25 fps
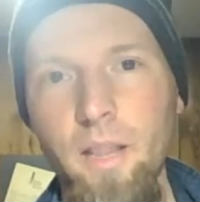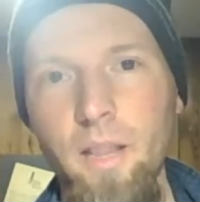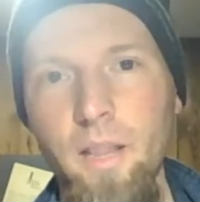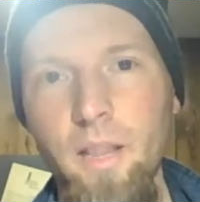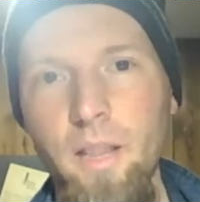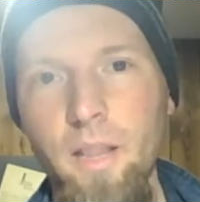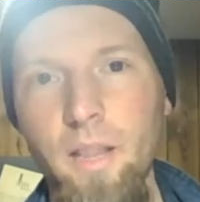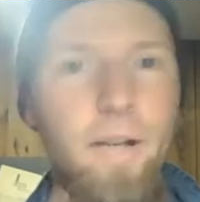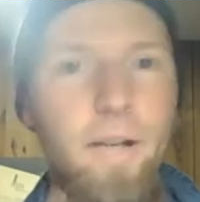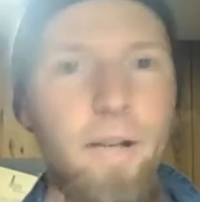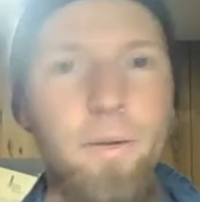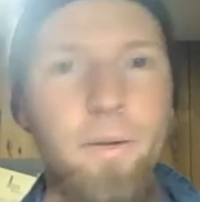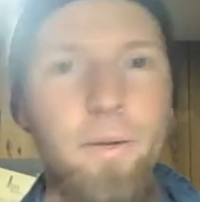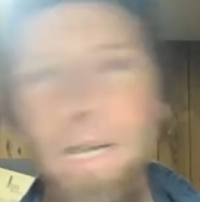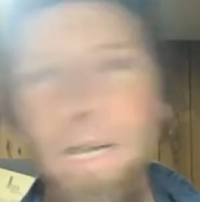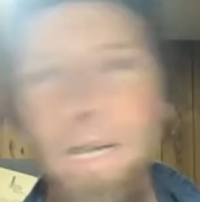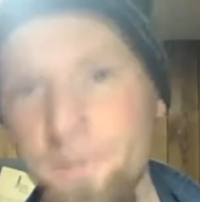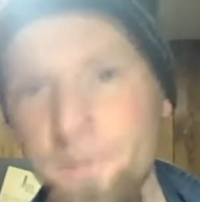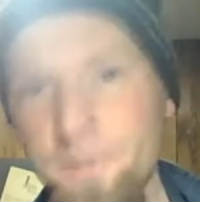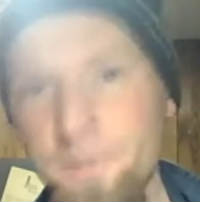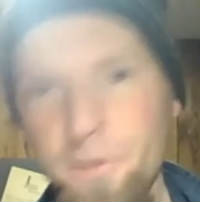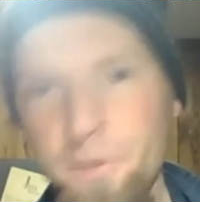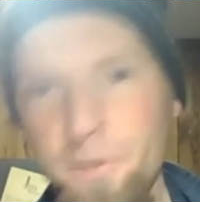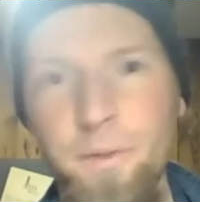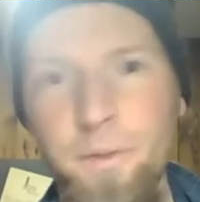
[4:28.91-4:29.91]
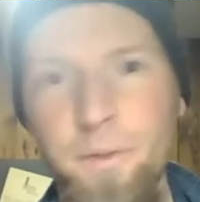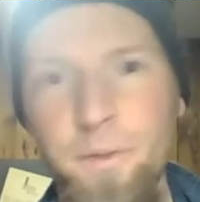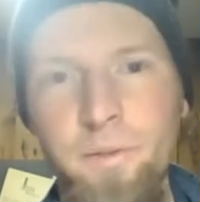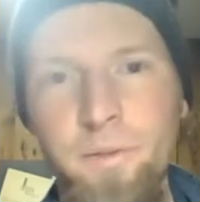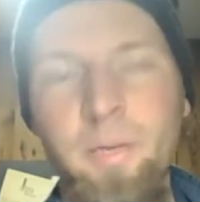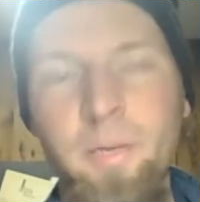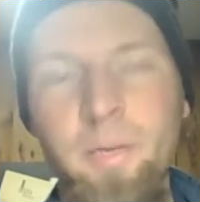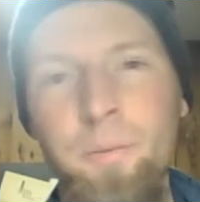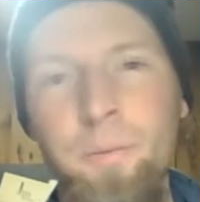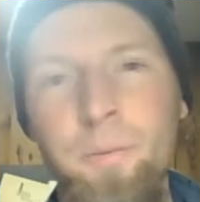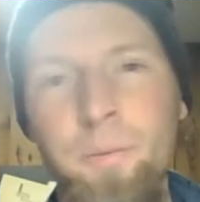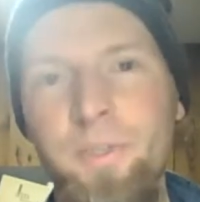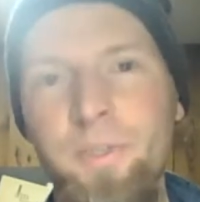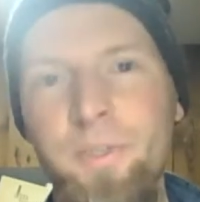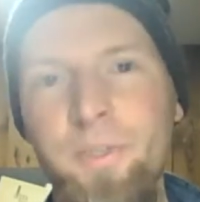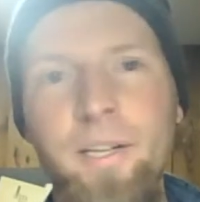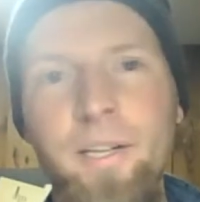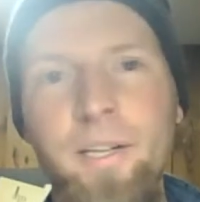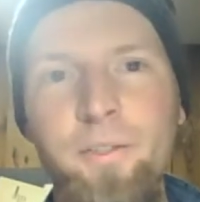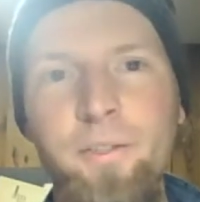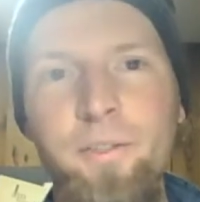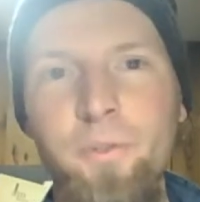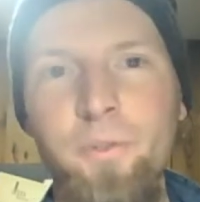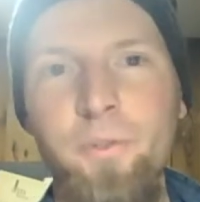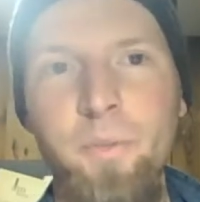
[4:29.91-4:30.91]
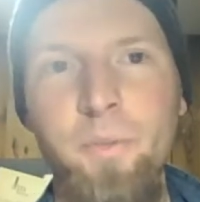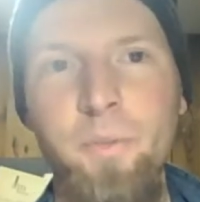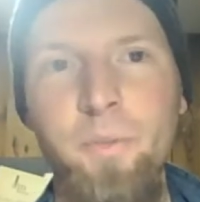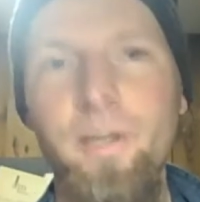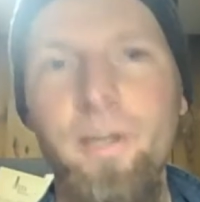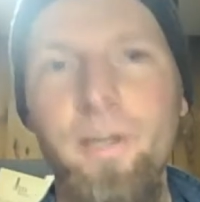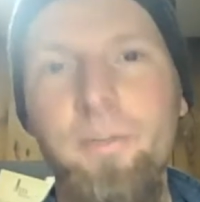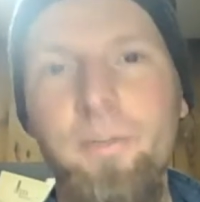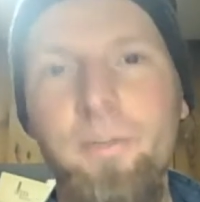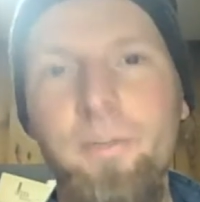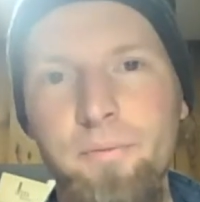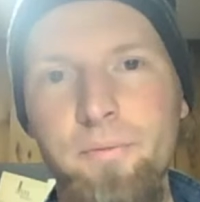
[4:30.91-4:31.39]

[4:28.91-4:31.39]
they are not serious about protecting human life.